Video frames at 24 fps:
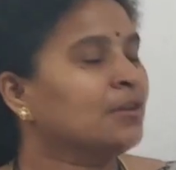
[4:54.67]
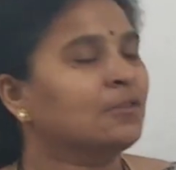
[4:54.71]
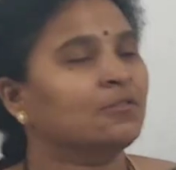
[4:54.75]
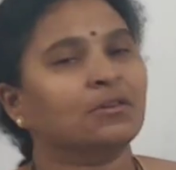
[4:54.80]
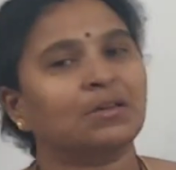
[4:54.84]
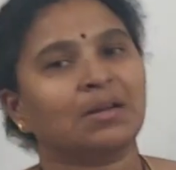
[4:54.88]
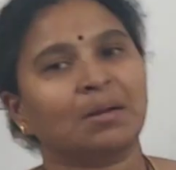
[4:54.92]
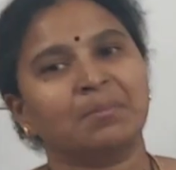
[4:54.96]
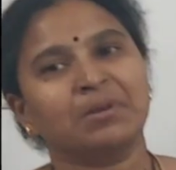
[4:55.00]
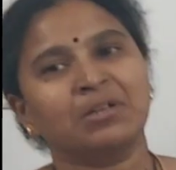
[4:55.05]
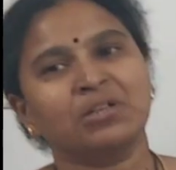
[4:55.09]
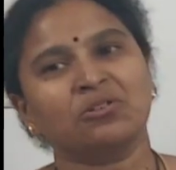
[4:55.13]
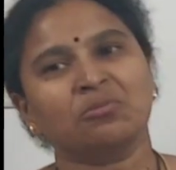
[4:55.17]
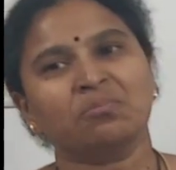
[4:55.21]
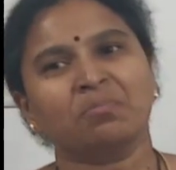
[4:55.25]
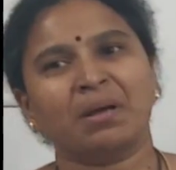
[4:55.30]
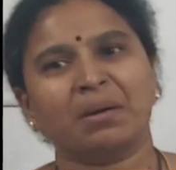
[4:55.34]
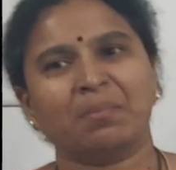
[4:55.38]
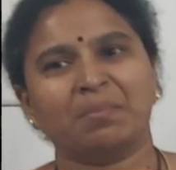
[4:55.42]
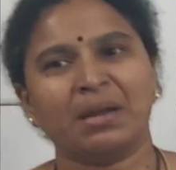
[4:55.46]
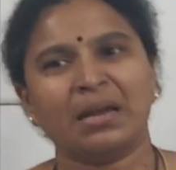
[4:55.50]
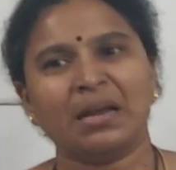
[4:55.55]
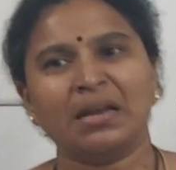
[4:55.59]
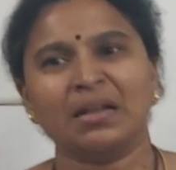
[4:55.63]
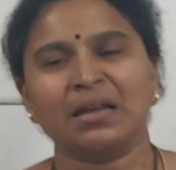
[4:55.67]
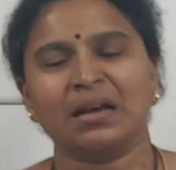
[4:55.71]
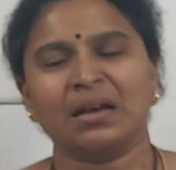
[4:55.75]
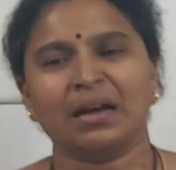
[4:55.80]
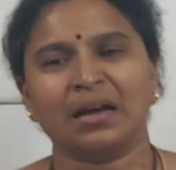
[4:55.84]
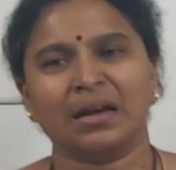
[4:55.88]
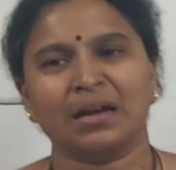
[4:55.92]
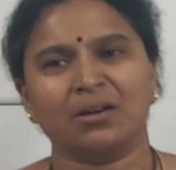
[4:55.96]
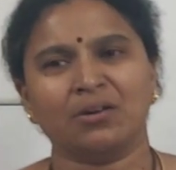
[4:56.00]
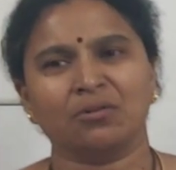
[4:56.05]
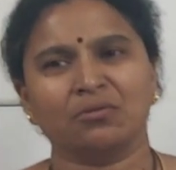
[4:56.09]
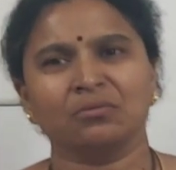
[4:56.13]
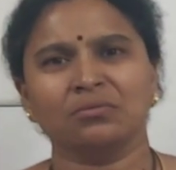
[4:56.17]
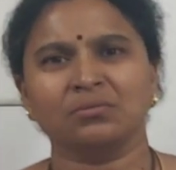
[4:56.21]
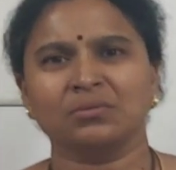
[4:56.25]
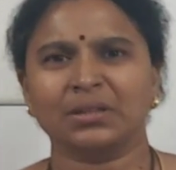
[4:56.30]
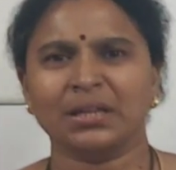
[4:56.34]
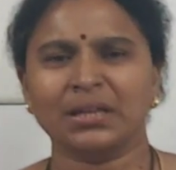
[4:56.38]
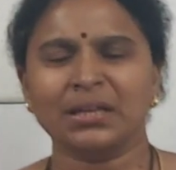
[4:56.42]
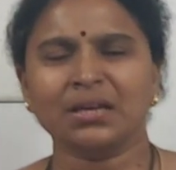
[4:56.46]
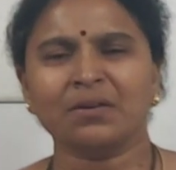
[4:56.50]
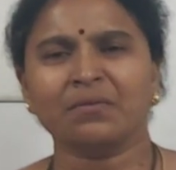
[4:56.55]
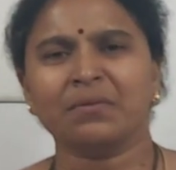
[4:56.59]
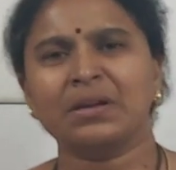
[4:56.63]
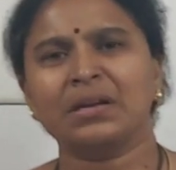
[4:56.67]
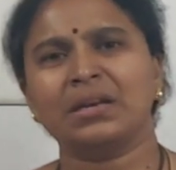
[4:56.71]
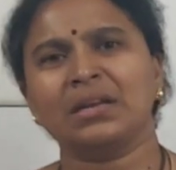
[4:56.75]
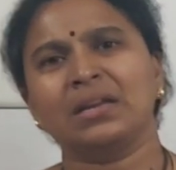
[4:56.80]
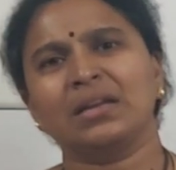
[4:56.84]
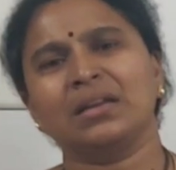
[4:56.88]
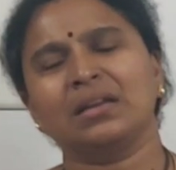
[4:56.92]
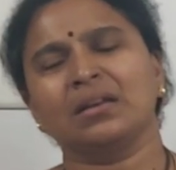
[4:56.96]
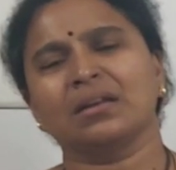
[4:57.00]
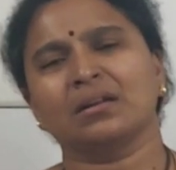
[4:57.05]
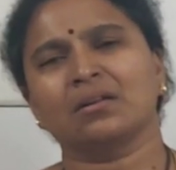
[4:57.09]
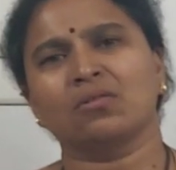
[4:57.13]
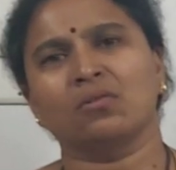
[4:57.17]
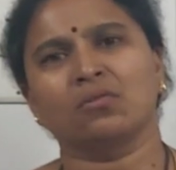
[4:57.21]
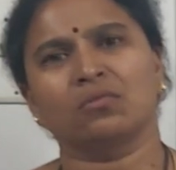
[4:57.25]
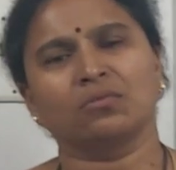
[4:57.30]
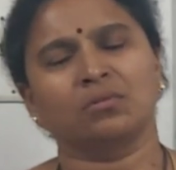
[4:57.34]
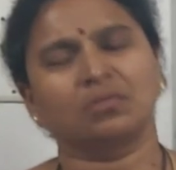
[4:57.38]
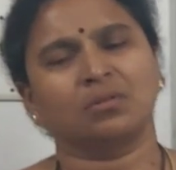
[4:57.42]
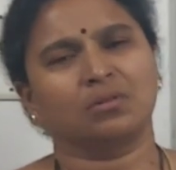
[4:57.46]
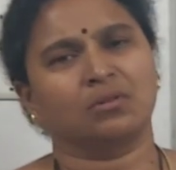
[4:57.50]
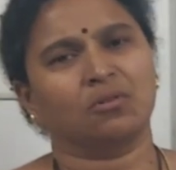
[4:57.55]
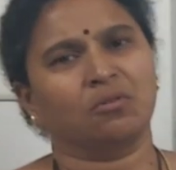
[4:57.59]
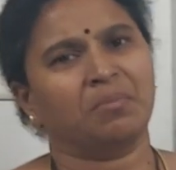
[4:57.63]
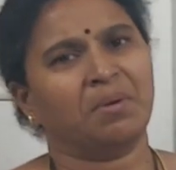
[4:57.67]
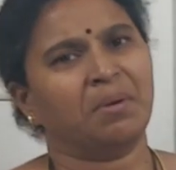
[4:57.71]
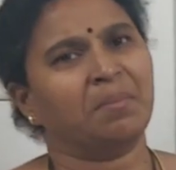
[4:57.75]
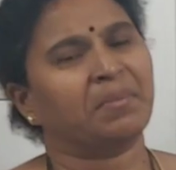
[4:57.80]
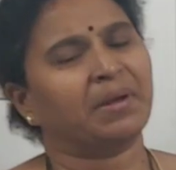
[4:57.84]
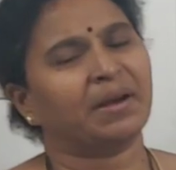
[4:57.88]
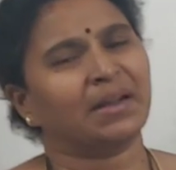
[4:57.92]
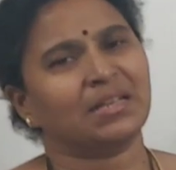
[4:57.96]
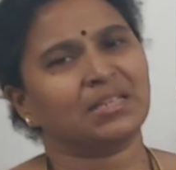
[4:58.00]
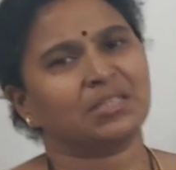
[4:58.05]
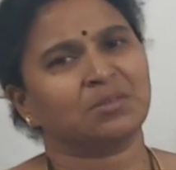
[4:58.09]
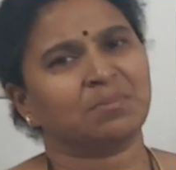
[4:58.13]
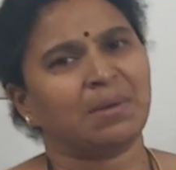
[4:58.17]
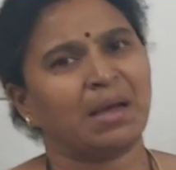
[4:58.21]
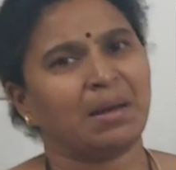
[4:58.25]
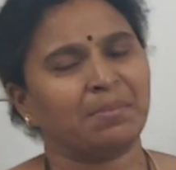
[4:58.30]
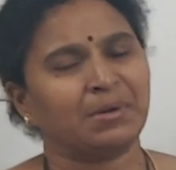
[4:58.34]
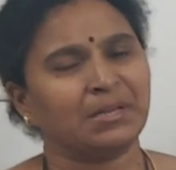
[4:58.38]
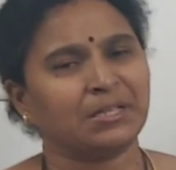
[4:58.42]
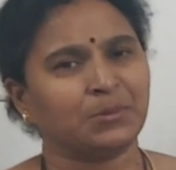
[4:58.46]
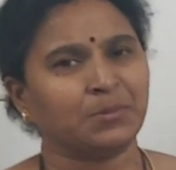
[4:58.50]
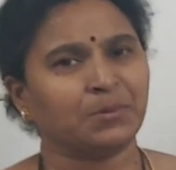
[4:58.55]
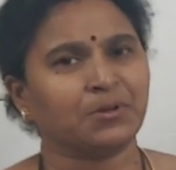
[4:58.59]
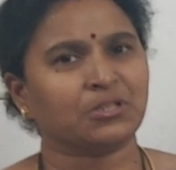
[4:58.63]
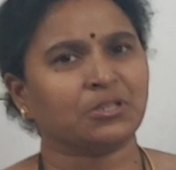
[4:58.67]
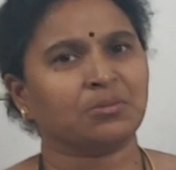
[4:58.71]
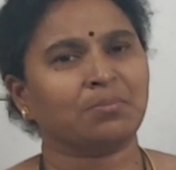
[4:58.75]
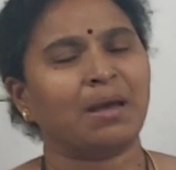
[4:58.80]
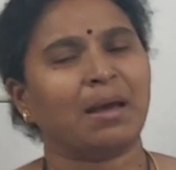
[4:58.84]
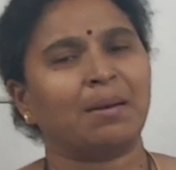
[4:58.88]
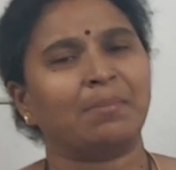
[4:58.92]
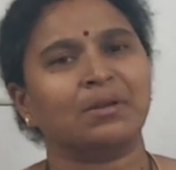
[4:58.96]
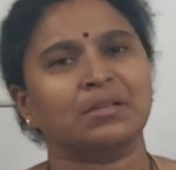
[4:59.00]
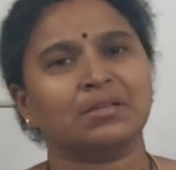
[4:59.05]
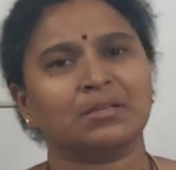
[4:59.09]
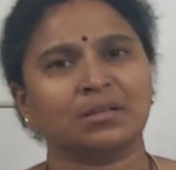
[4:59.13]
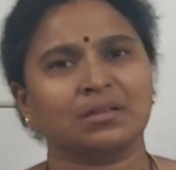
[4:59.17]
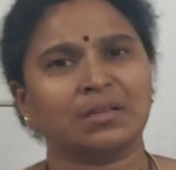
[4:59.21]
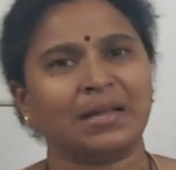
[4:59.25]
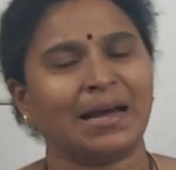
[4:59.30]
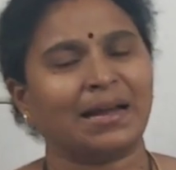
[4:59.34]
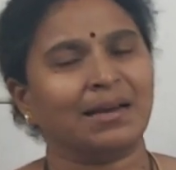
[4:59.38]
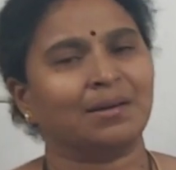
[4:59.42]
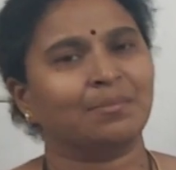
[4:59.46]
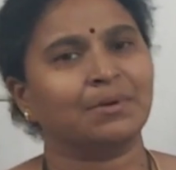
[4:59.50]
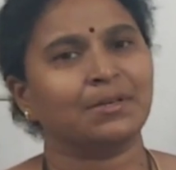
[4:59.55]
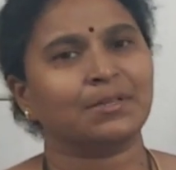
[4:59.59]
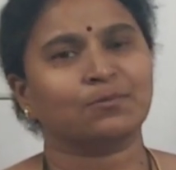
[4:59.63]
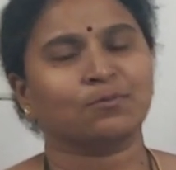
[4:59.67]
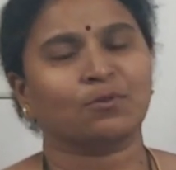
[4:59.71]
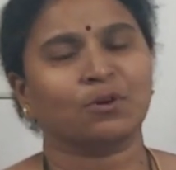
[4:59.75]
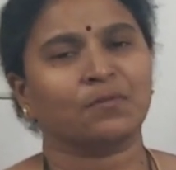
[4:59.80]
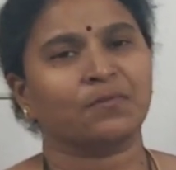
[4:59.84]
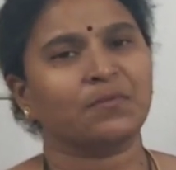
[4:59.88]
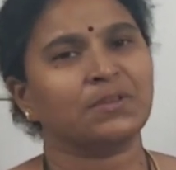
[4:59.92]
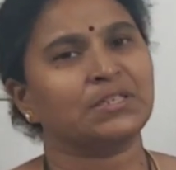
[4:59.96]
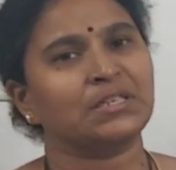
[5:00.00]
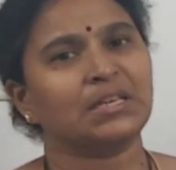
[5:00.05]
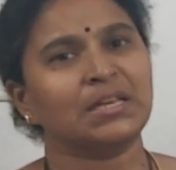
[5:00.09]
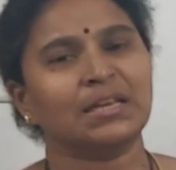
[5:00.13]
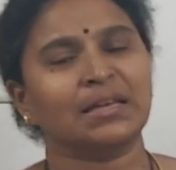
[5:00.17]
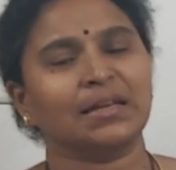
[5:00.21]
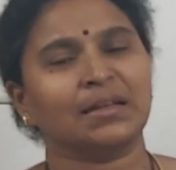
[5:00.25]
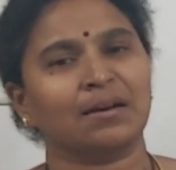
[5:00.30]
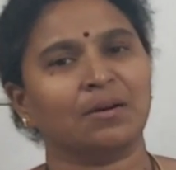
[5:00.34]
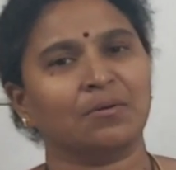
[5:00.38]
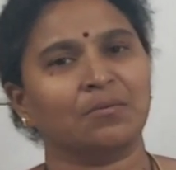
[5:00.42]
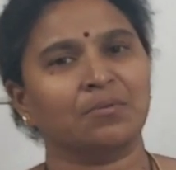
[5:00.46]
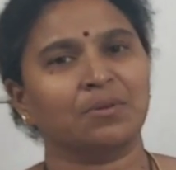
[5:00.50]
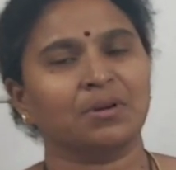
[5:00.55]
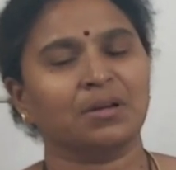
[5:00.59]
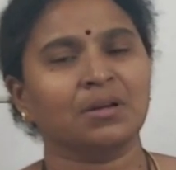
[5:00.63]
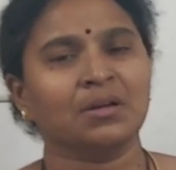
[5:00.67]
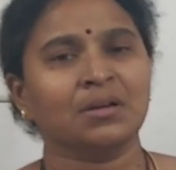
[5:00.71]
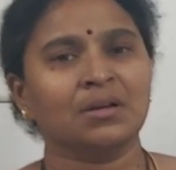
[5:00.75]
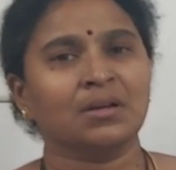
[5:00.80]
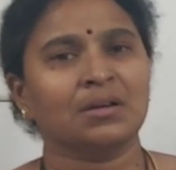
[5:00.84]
Now coming to mammalia, I don't think we need code to memorize mammals, because mammals are the animals what we see around.